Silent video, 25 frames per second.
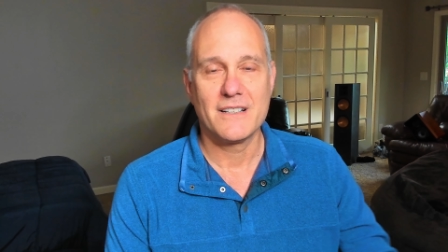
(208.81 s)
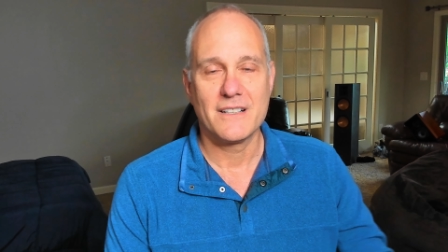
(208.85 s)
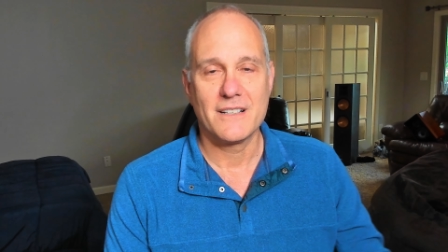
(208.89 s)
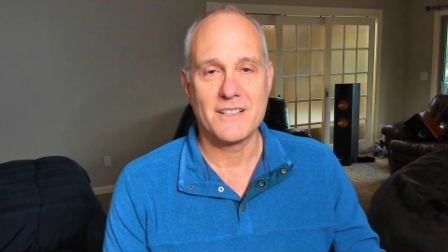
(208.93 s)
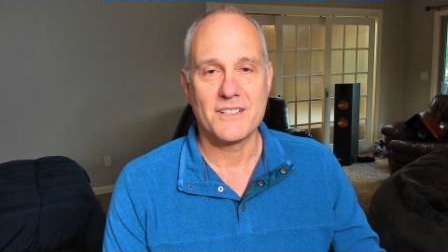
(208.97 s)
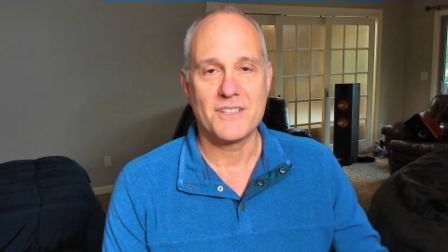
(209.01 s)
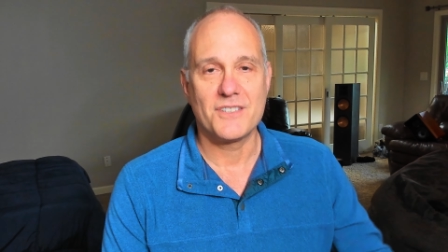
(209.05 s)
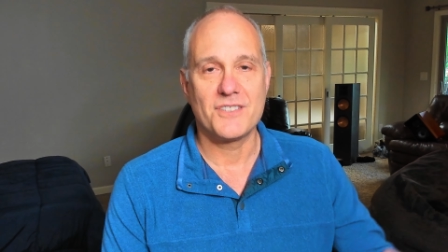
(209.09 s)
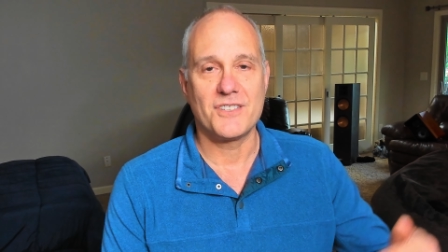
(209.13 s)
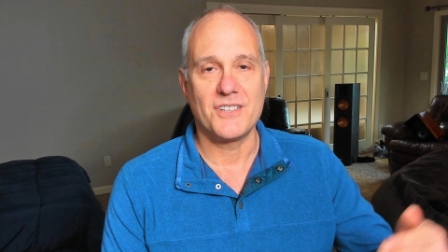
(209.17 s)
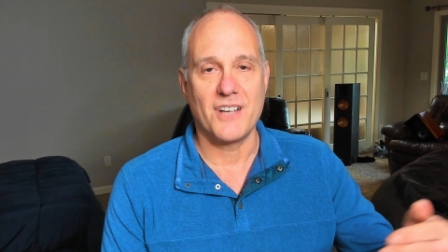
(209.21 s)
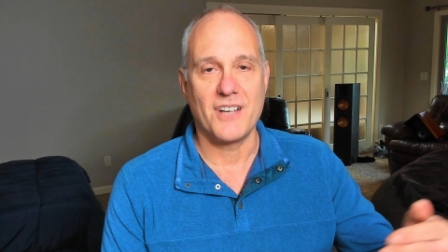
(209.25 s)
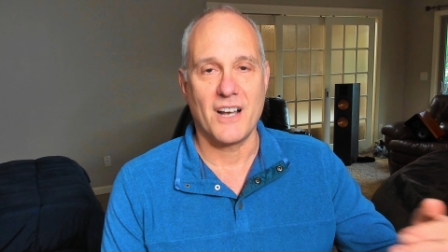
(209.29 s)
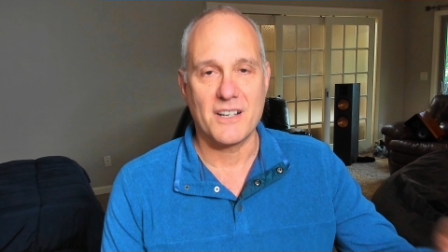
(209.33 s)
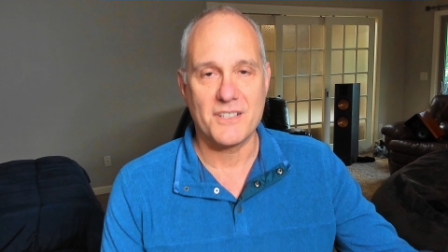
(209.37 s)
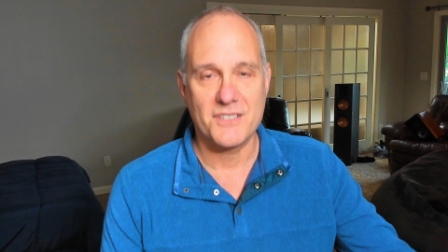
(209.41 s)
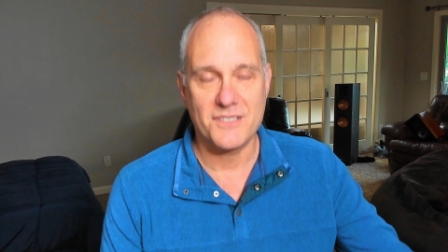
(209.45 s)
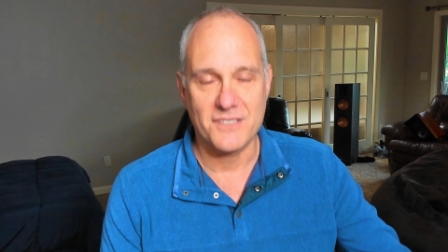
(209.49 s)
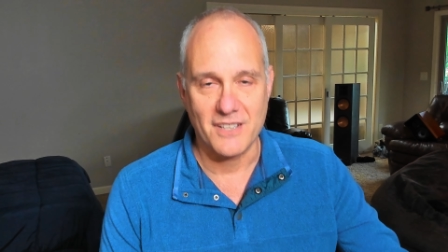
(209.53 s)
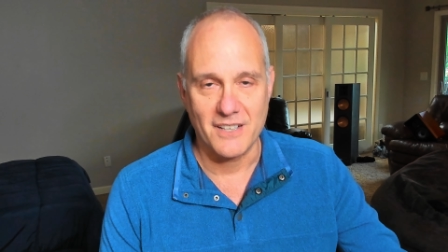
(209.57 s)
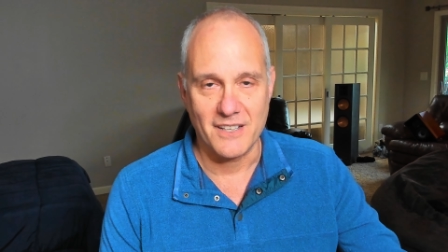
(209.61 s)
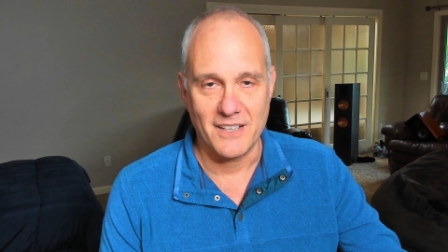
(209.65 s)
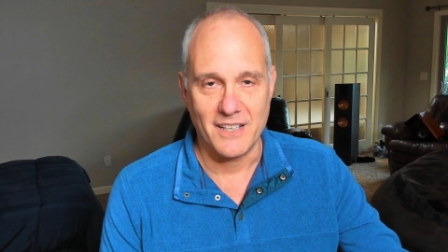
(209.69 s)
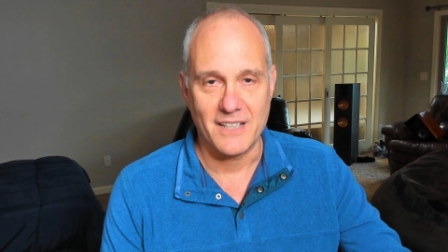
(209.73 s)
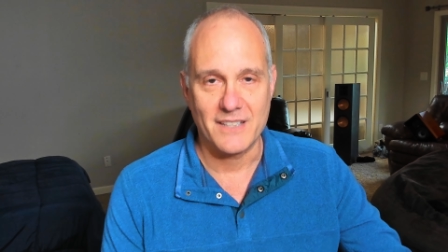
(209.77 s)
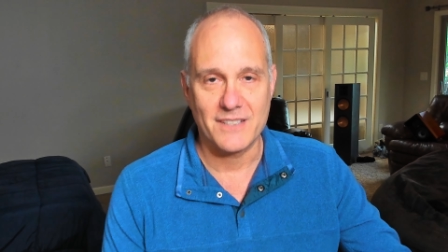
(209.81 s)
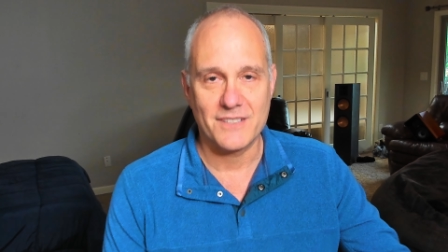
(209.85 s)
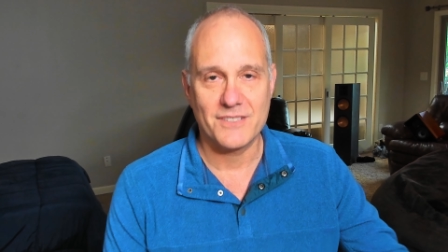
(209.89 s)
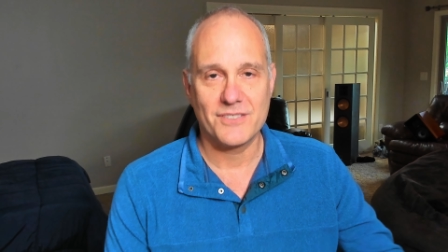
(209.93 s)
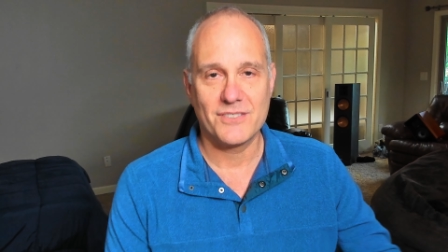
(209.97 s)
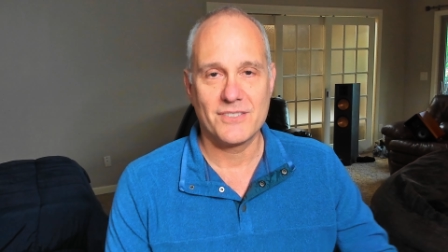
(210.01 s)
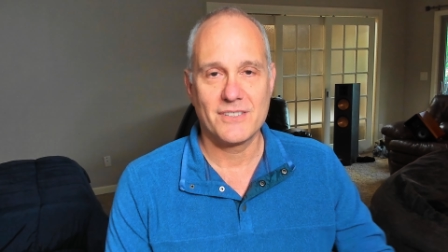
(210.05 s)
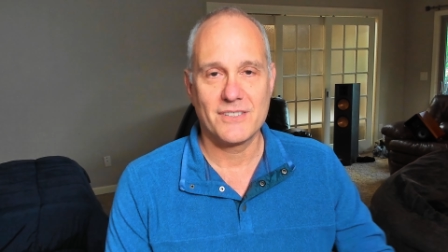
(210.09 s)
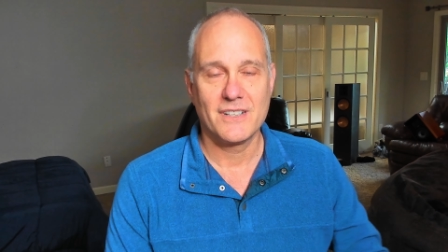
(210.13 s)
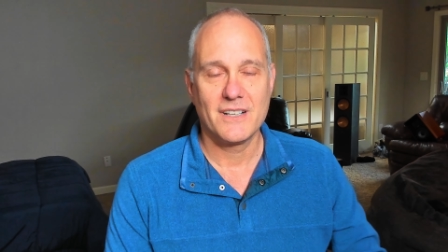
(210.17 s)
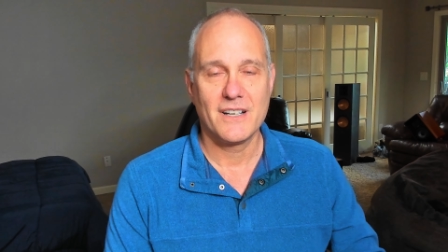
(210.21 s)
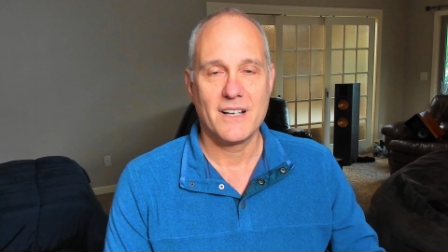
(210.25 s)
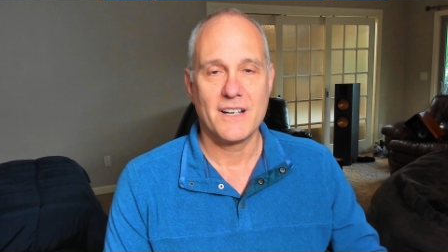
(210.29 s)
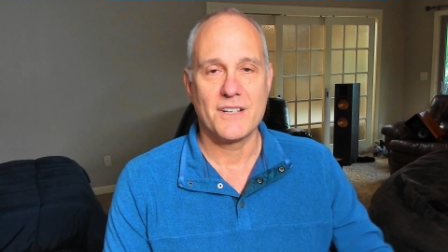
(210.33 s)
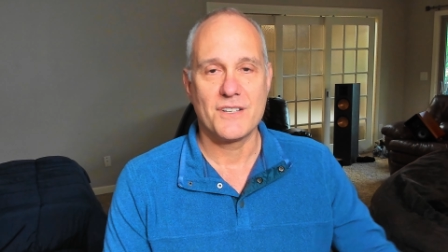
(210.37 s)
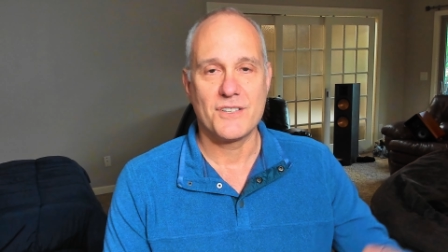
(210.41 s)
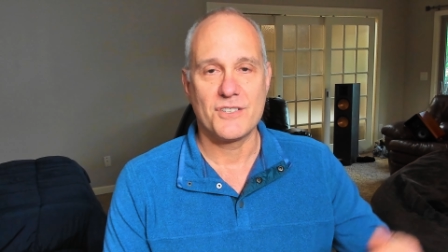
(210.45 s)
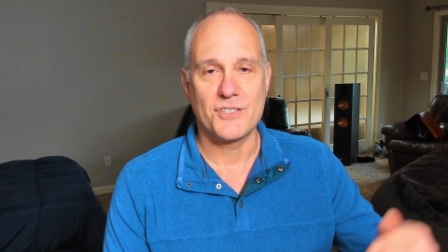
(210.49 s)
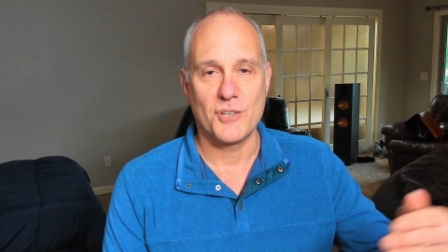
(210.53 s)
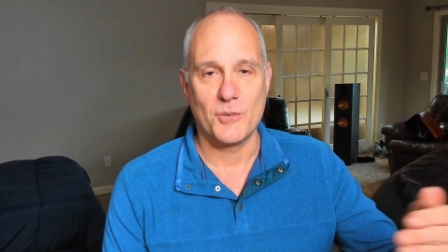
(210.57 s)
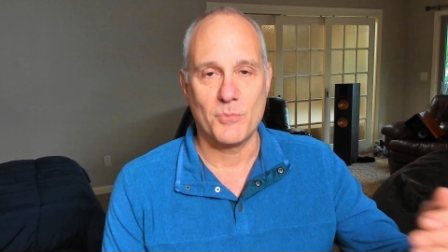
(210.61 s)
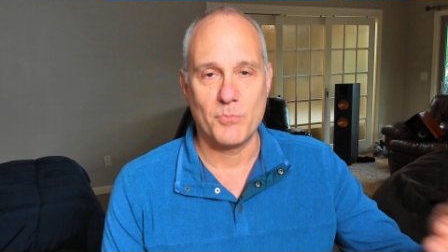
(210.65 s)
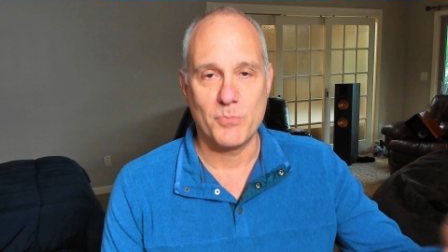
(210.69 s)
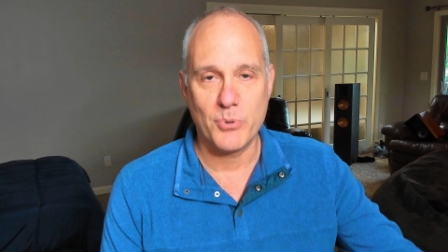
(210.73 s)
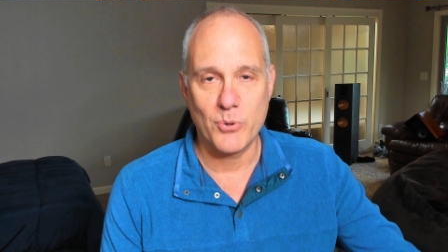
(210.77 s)
sustenance,
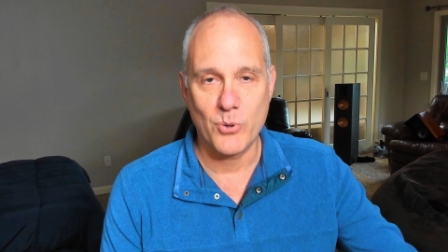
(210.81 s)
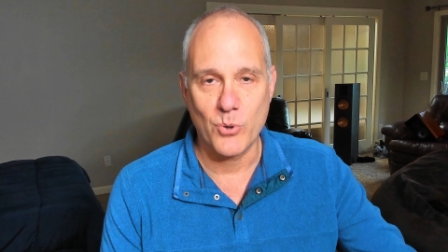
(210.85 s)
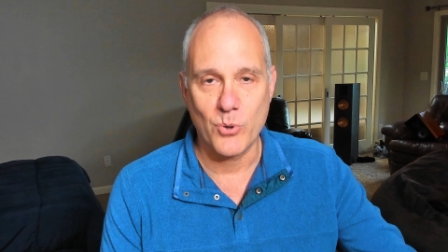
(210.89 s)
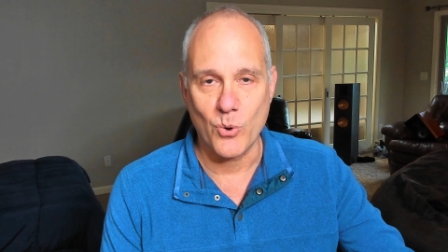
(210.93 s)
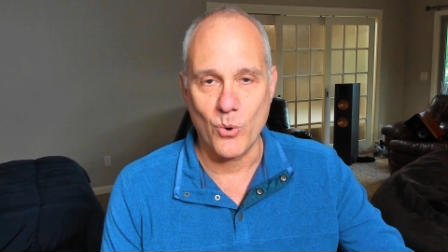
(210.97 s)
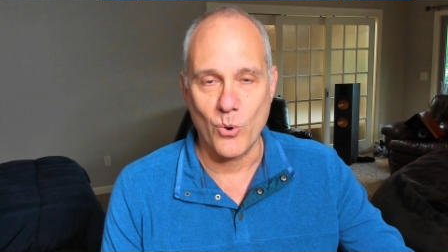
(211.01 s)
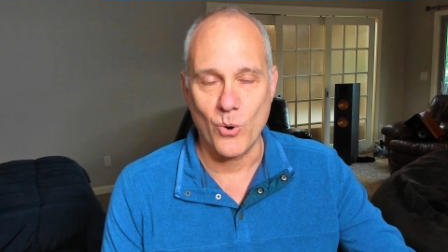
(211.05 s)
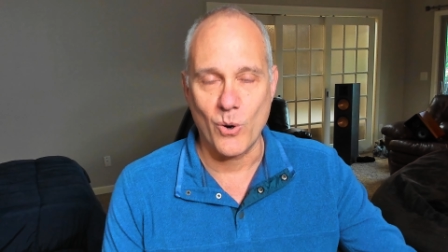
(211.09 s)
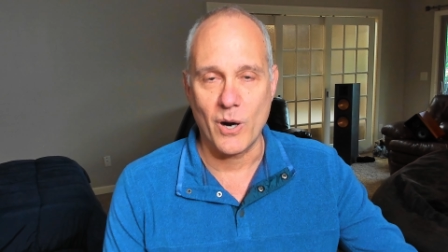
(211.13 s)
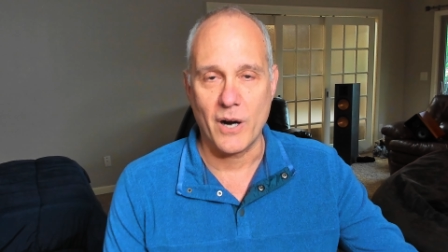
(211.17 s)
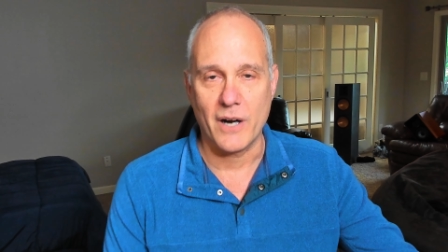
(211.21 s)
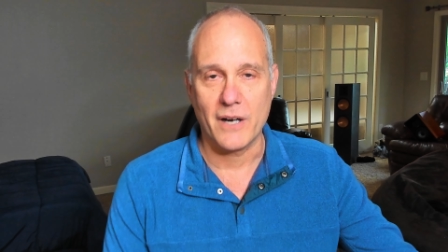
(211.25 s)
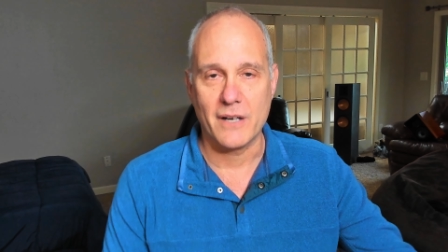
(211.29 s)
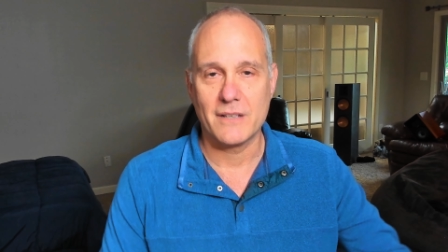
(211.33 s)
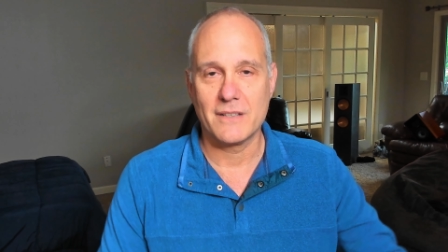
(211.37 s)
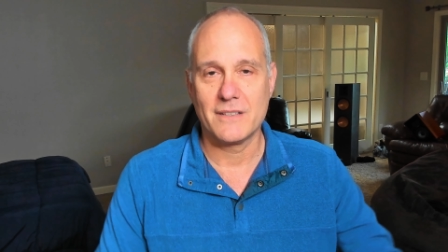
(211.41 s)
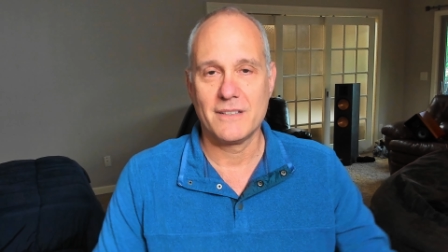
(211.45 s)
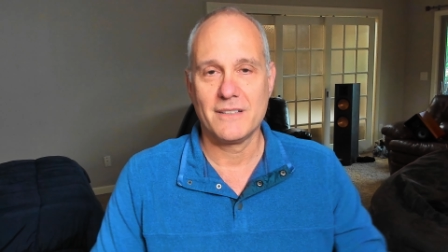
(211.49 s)
support,